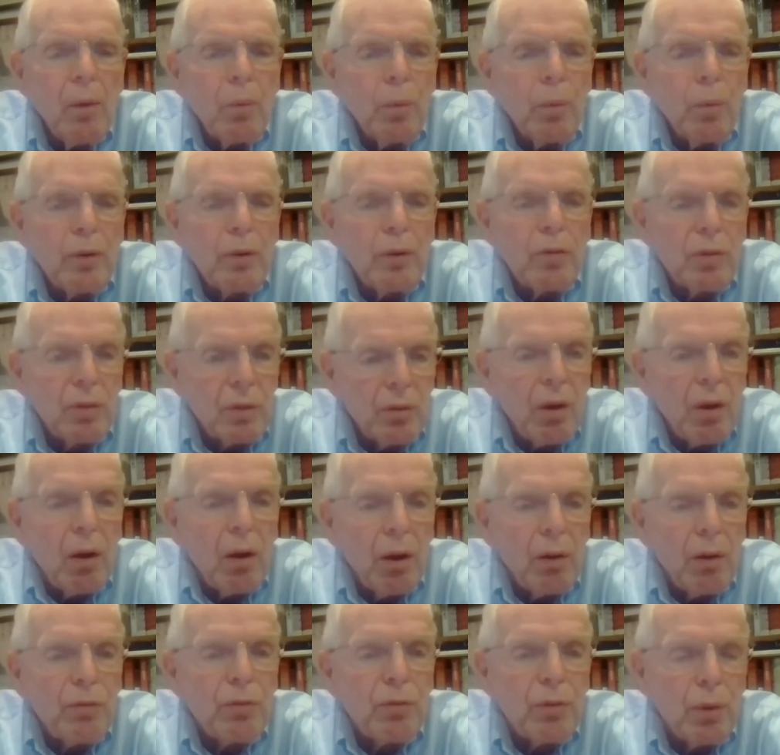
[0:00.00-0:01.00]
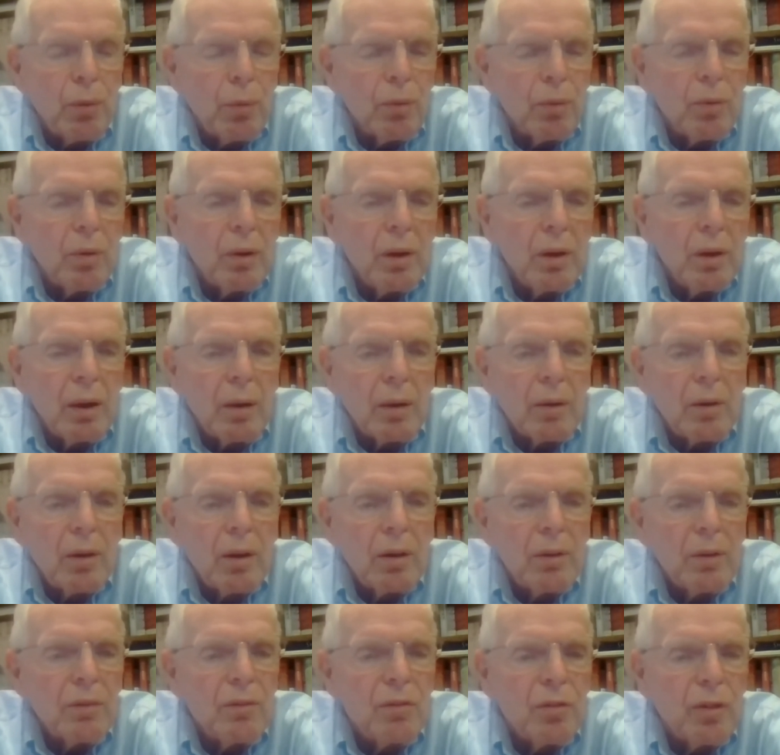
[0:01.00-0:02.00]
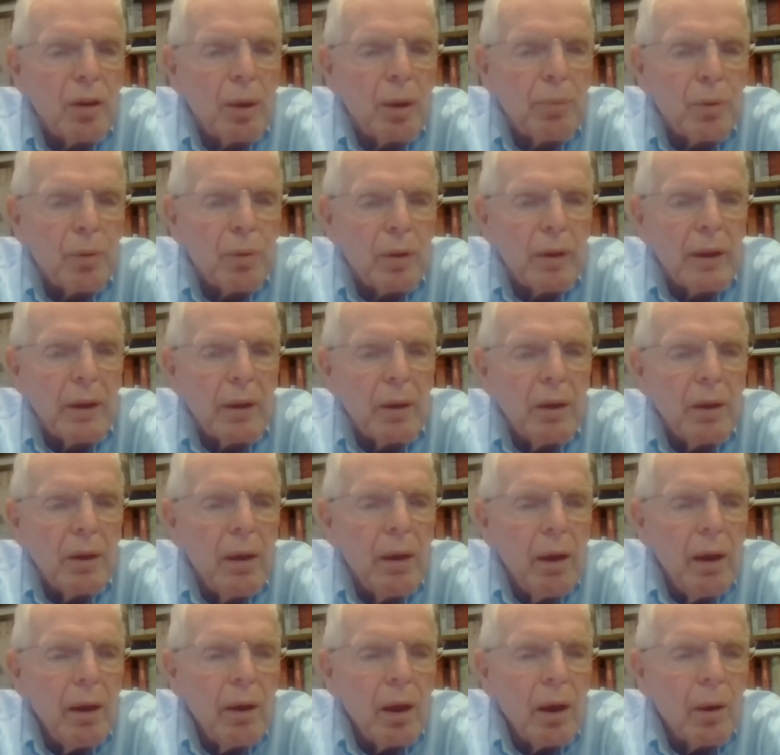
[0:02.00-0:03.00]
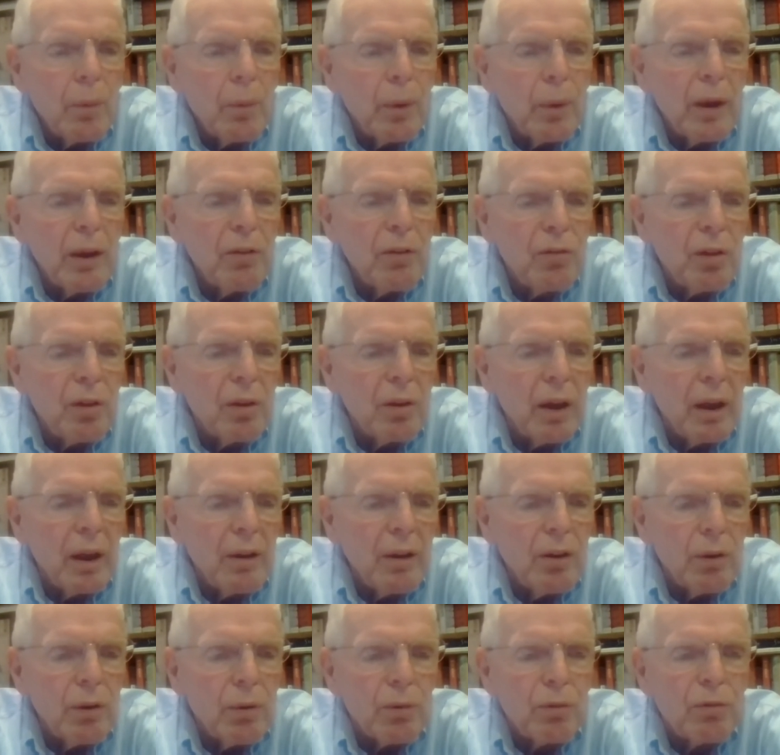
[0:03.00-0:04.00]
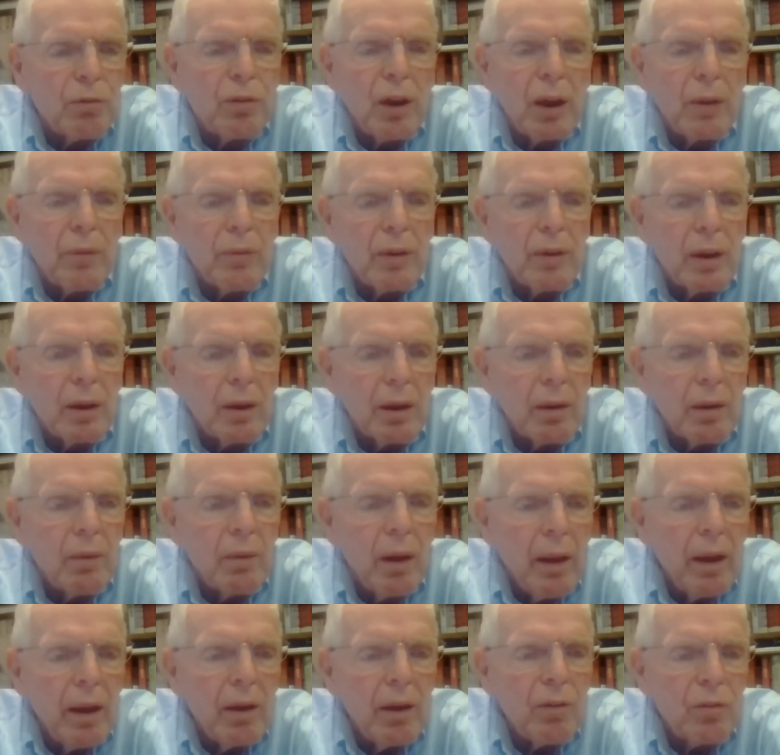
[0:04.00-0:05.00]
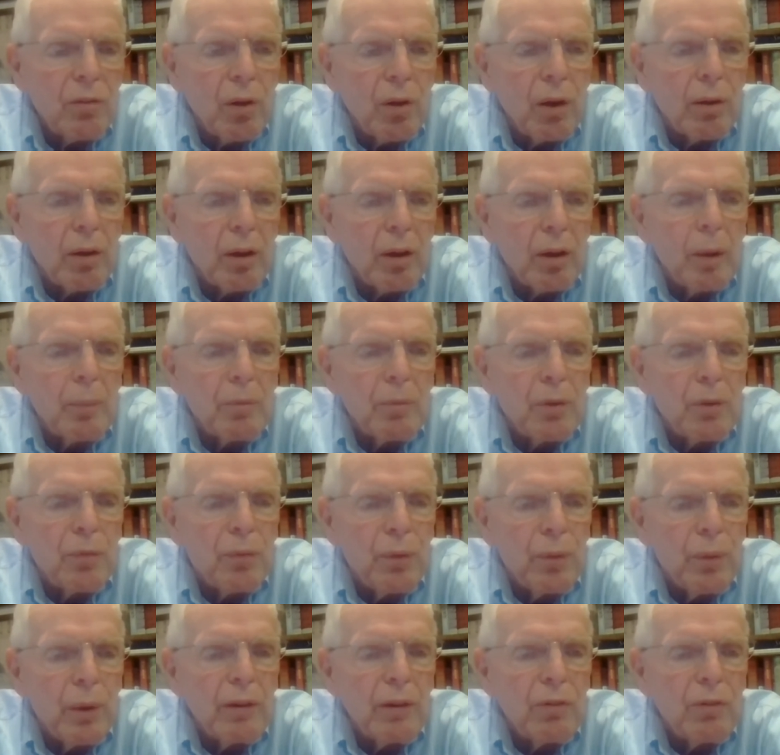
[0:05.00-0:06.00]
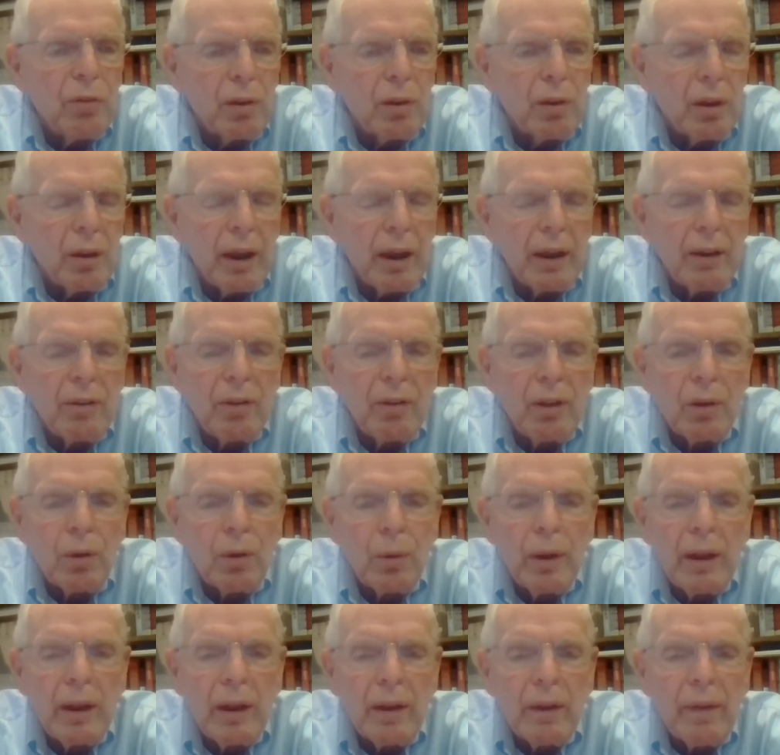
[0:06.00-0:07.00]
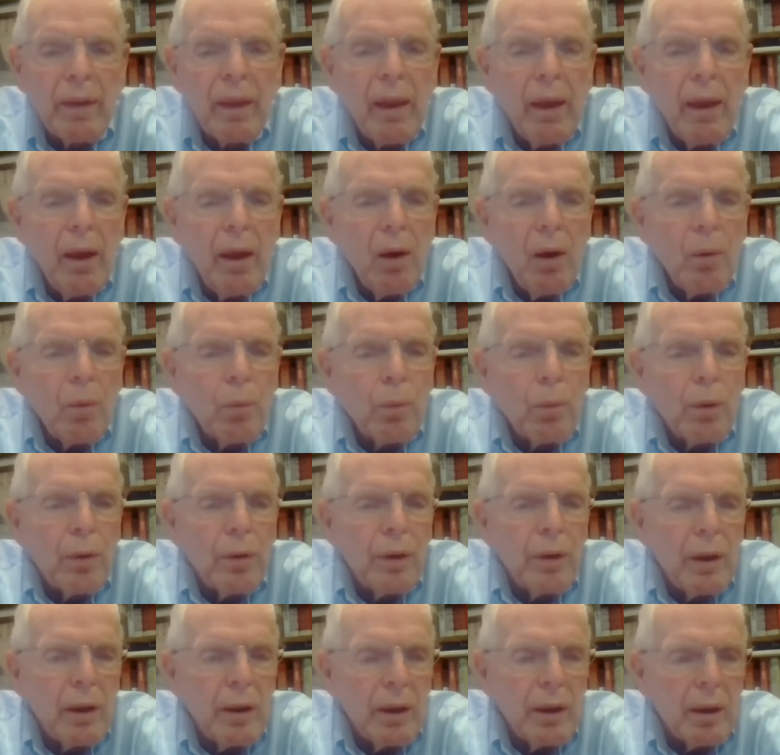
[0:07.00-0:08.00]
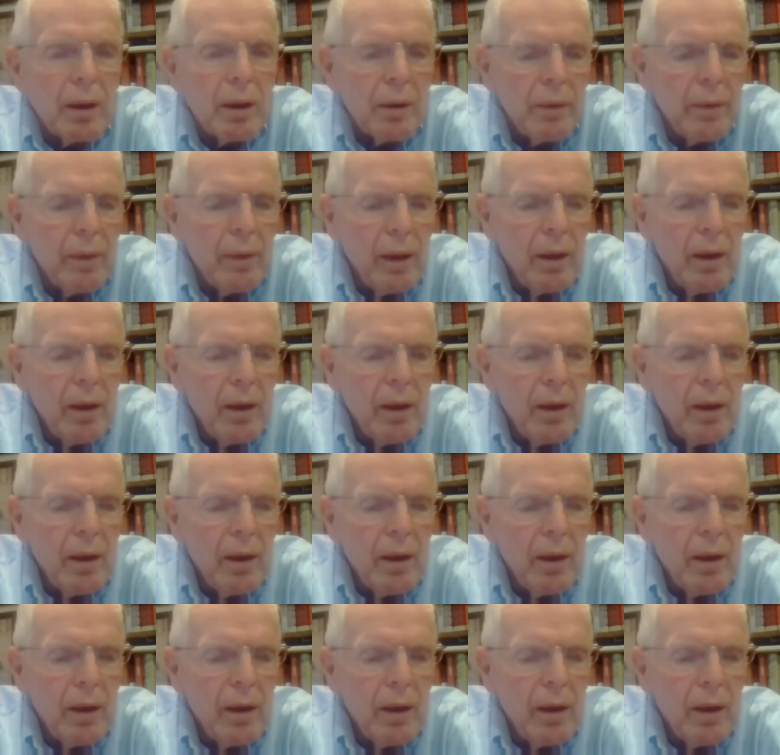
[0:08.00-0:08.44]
which had also conceptually arranged in 1907 and started to come to fruition in 1908, where the